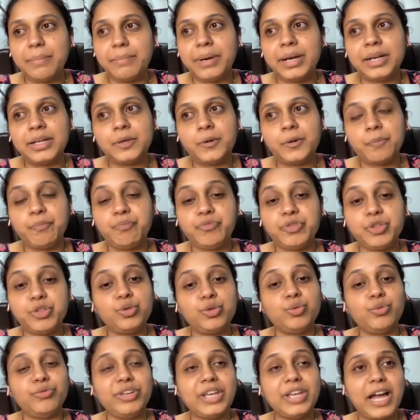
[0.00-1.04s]
But
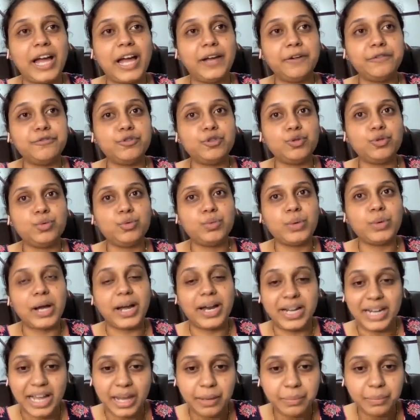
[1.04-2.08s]
we have to
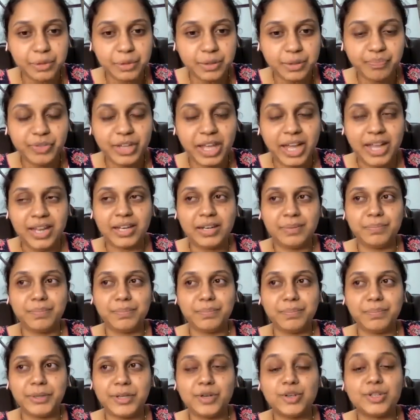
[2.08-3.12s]
adapt, and
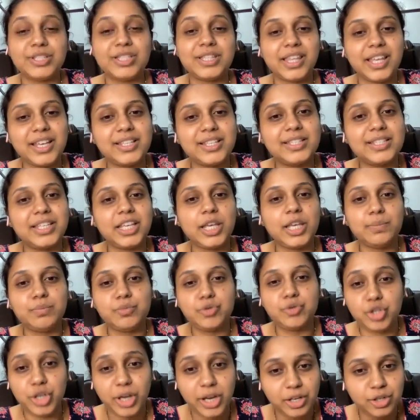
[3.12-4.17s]
because things keep
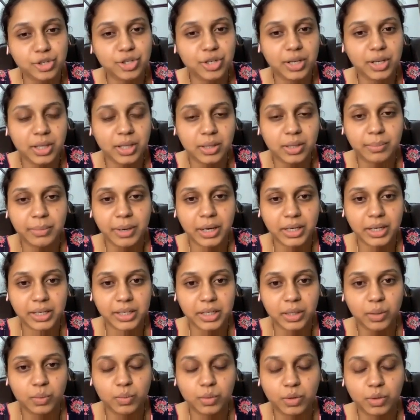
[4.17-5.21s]
changing in the
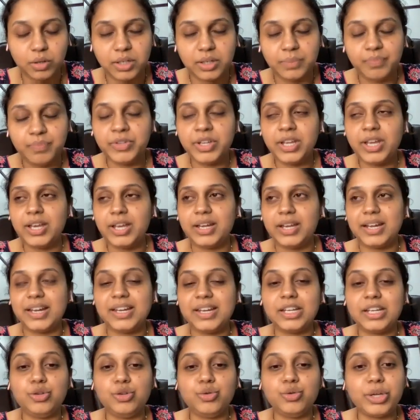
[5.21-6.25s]
marketing world,
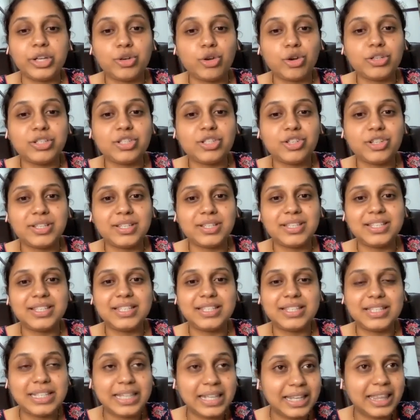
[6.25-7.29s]
right? You cannot
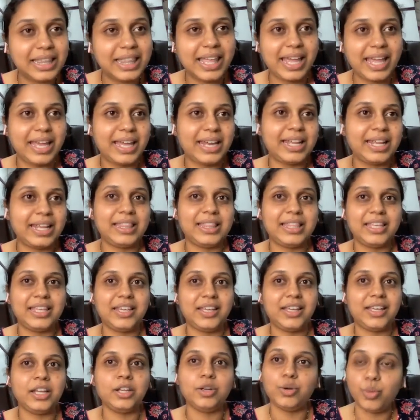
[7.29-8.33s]
just sit there and
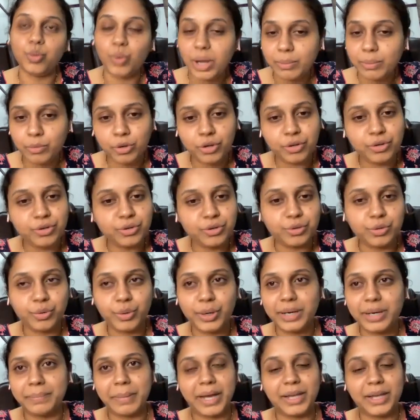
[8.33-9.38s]
thinking, no, I'm going to
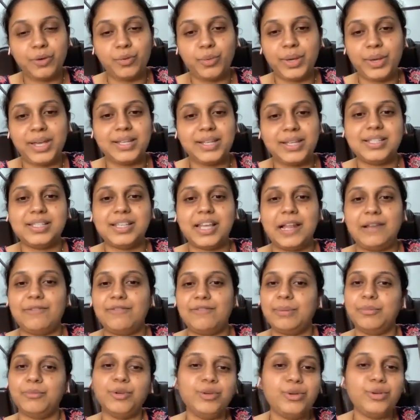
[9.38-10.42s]
do it my way itself.
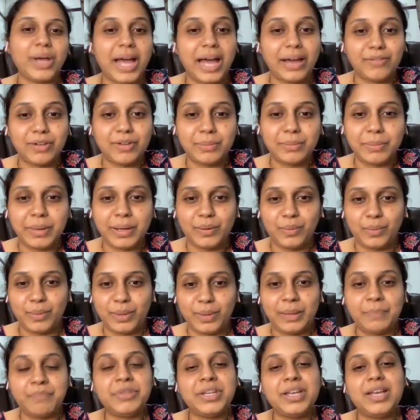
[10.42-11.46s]
I'm going to have it my
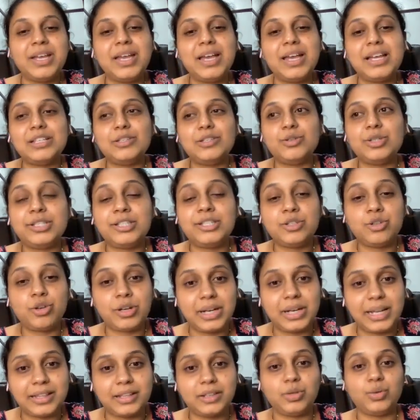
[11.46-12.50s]
way. So it's
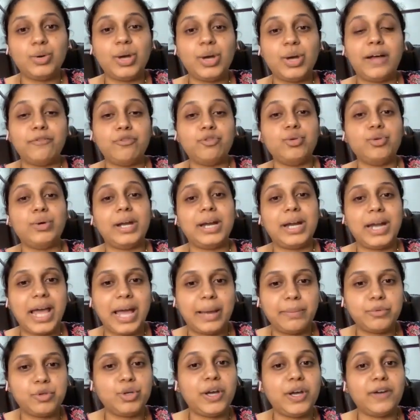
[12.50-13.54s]
not like that. You have to
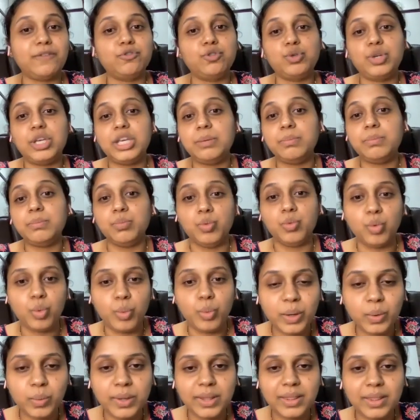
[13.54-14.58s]
adapt. You have to keep
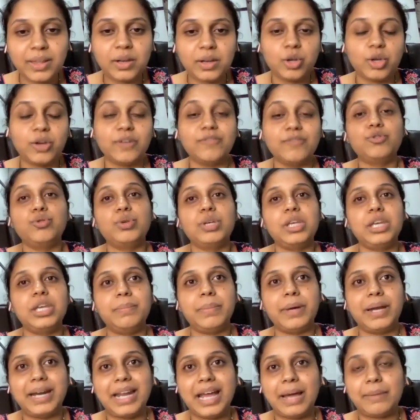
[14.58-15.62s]
moving with it. You have to
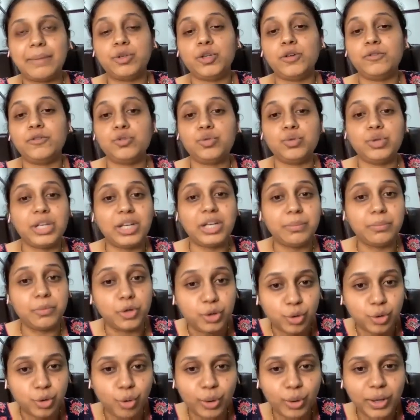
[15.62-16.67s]
keep adapting. You have to keep
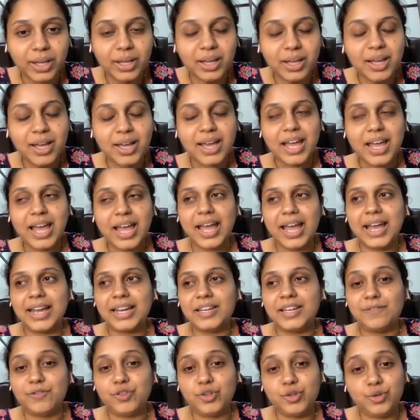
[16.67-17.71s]
growing.
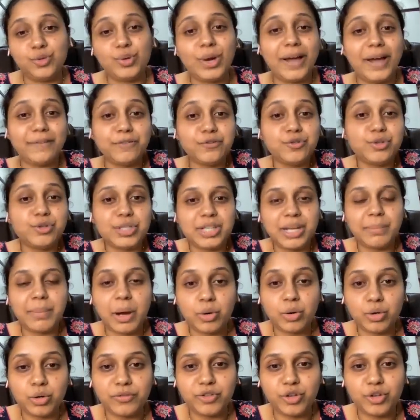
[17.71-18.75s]
And if you have to step
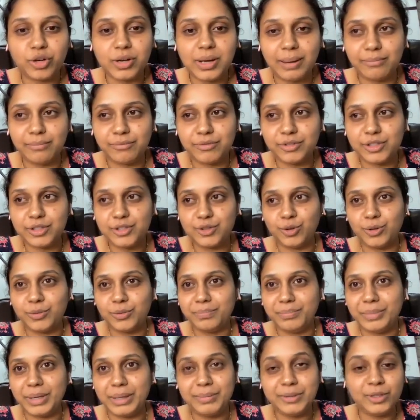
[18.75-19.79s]
out of your comfort
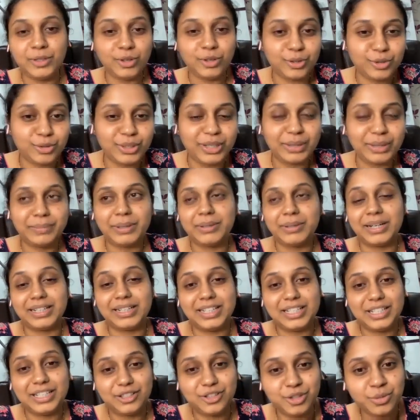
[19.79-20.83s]
zone, maybe not today, but
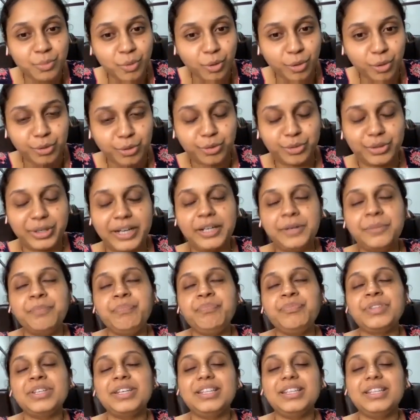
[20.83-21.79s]
at least tomorrow, right?